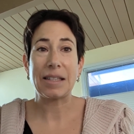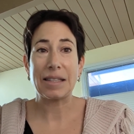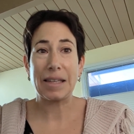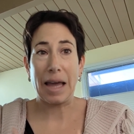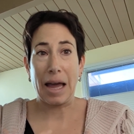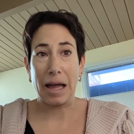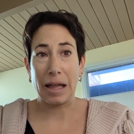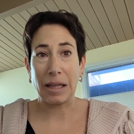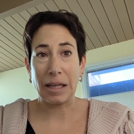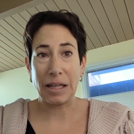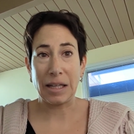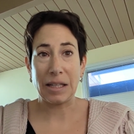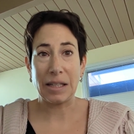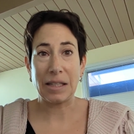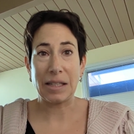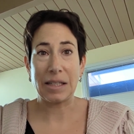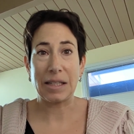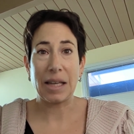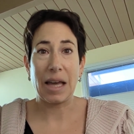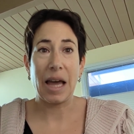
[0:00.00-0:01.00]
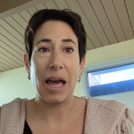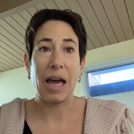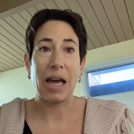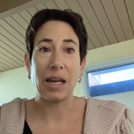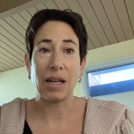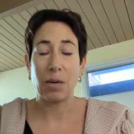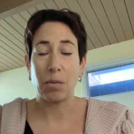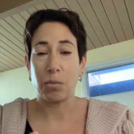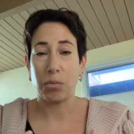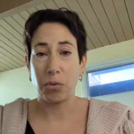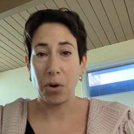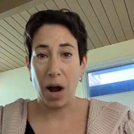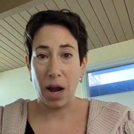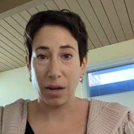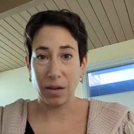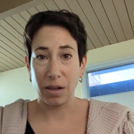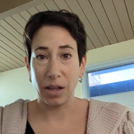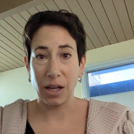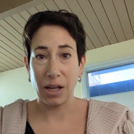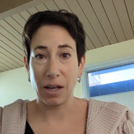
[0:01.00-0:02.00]
scallions, and
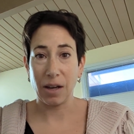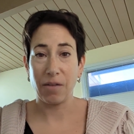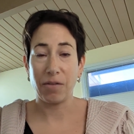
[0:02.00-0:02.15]
broccoli.